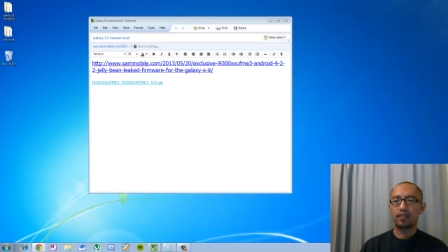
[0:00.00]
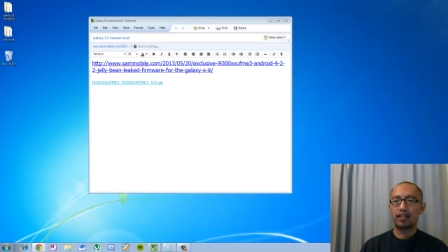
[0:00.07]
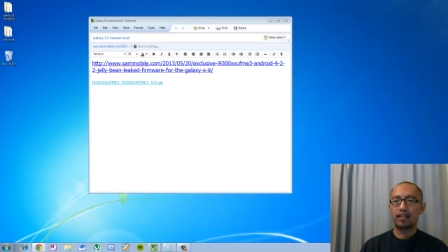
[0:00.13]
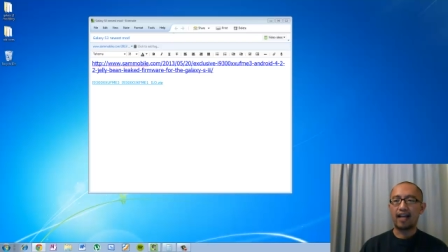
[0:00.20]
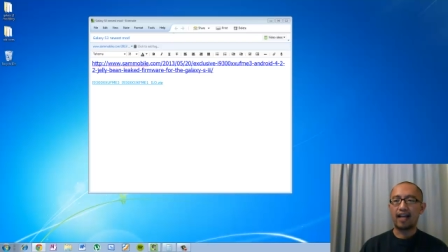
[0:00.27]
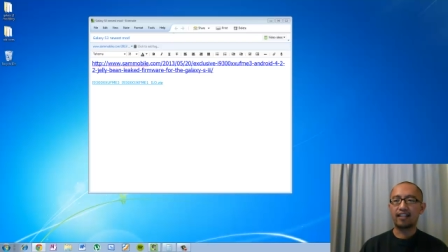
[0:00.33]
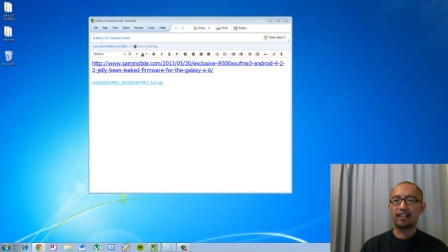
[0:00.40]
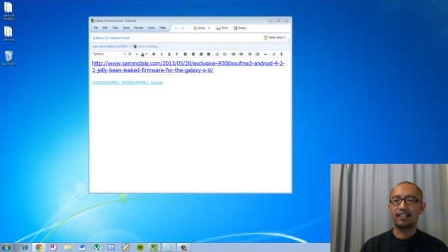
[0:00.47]

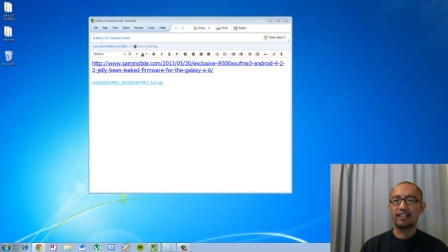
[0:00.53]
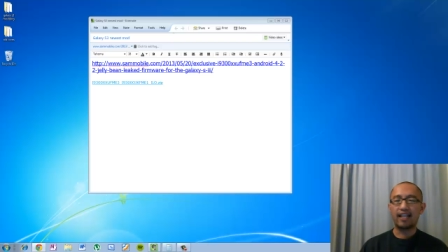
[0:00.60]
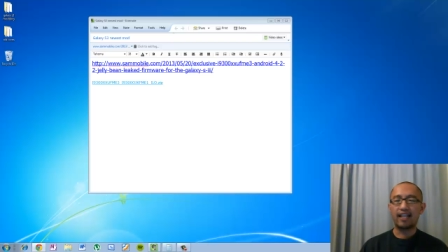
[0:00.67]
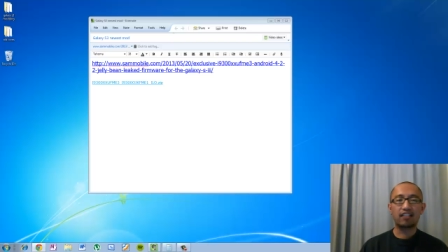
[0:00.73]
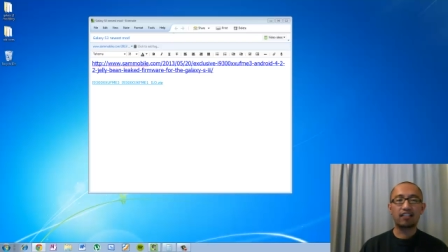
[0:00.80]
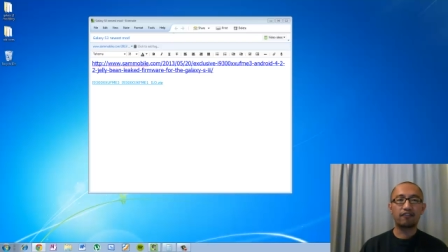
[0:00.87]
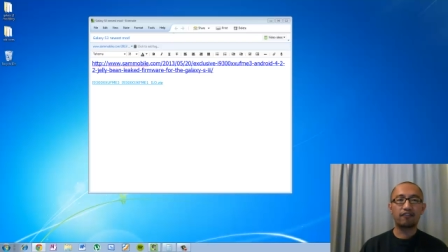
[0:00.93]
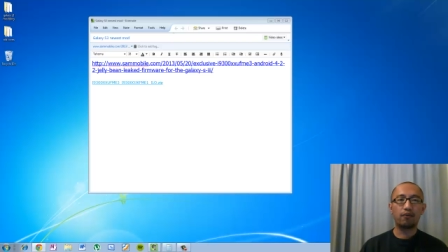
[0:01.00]
Galaxy
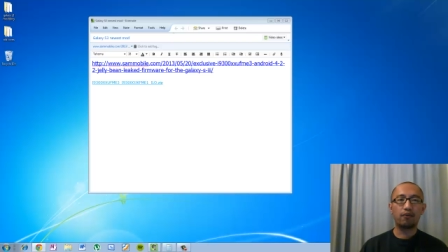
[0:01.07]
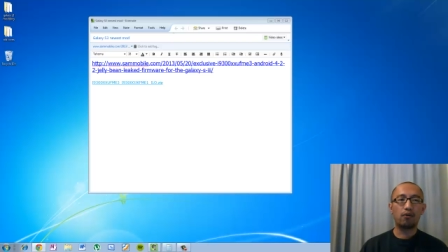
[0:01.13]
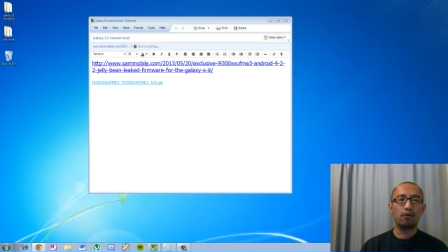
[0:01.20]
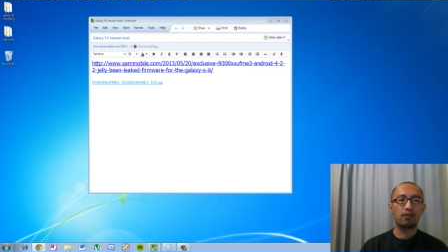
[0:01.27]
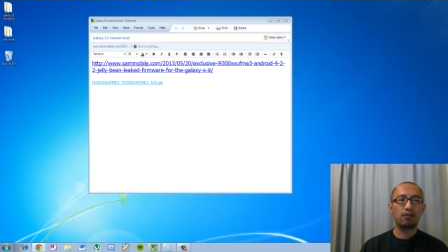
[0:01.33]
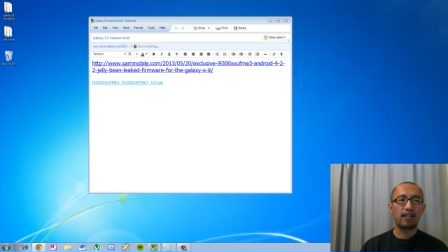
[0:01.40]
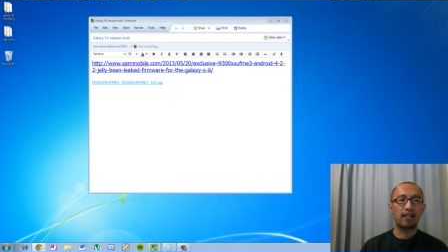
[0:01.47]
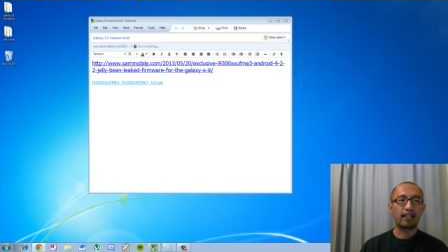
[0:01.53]

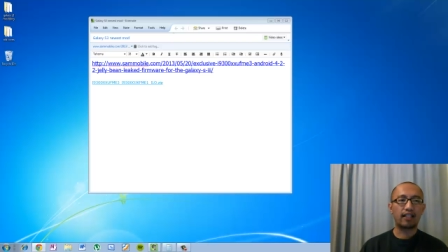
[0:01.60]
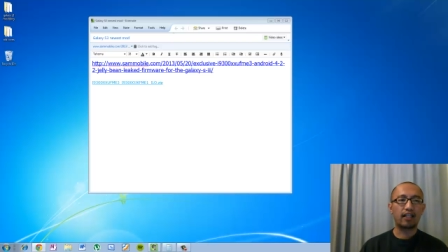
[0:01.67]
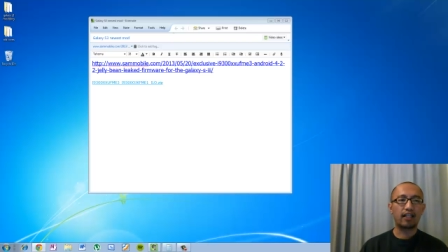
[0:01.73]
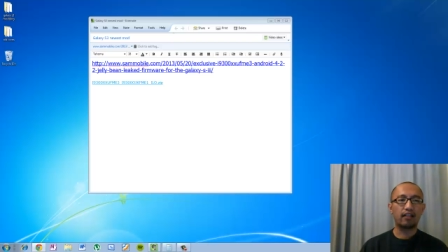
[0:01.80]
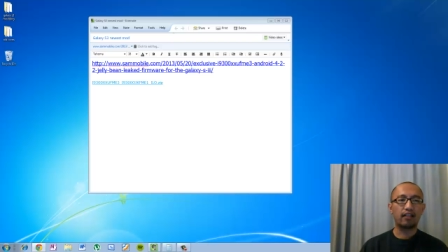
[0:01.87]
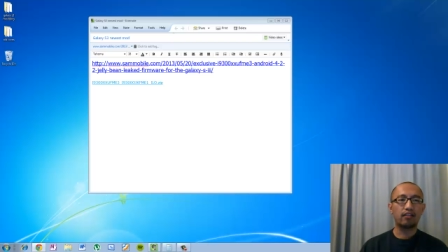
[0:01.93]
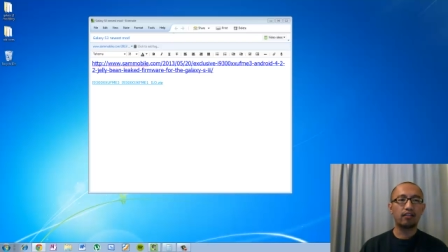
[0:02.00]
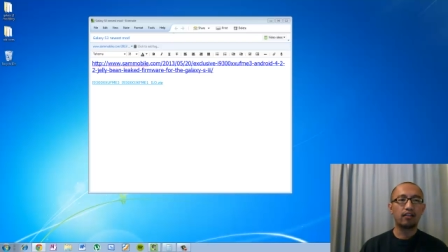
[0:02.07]
S4 that
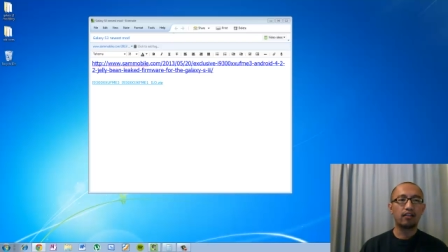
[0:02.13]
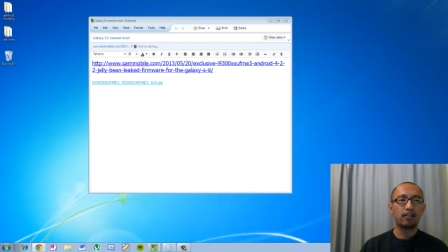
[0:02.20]
can